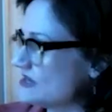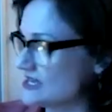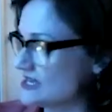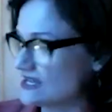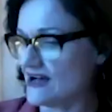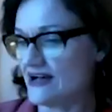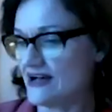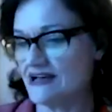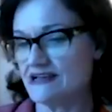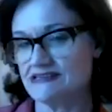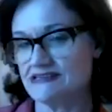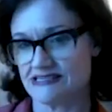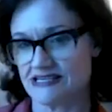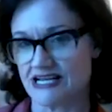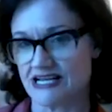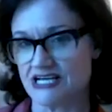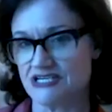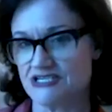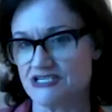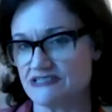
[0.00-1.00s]
in my eyes
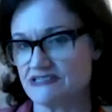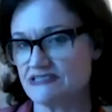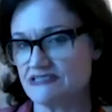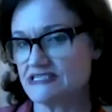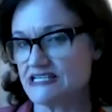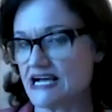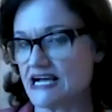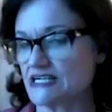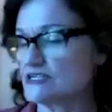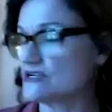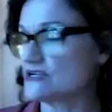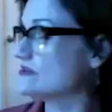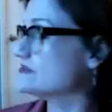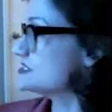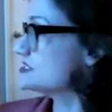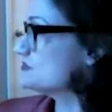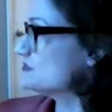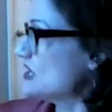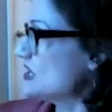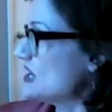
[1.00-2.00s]
that I just stacked all
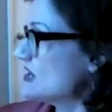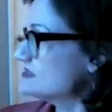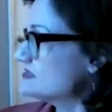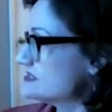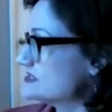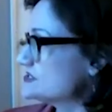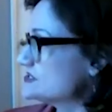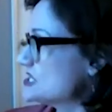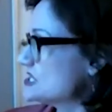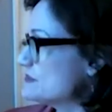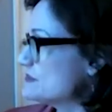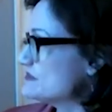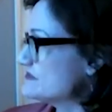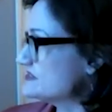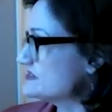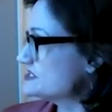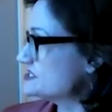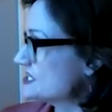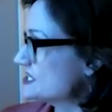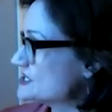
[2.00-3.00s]
these blocks on top
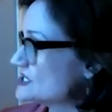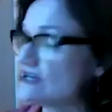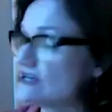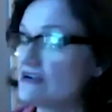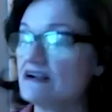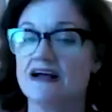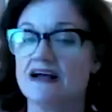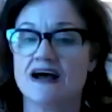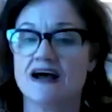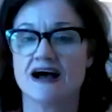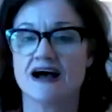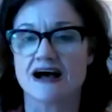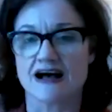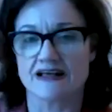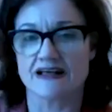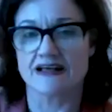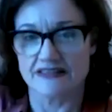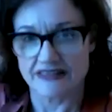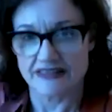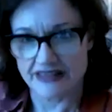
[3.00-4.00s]
of each other,
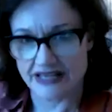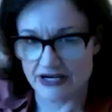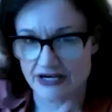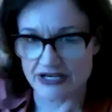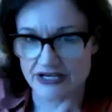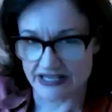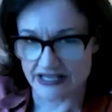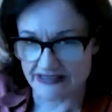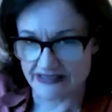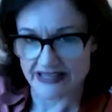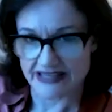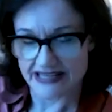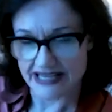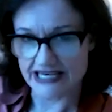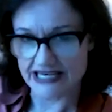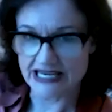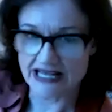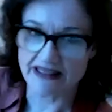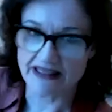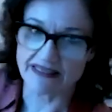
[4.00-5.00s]
they
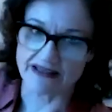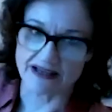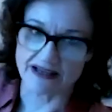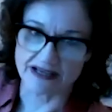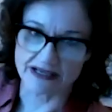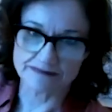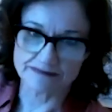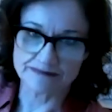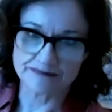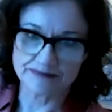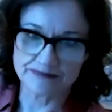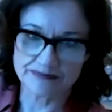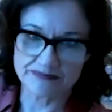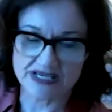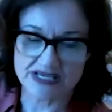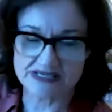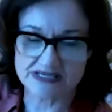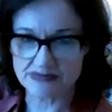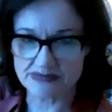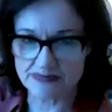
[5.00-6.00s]
get nothing
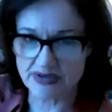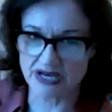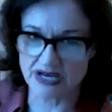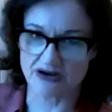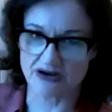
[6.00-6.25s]
because the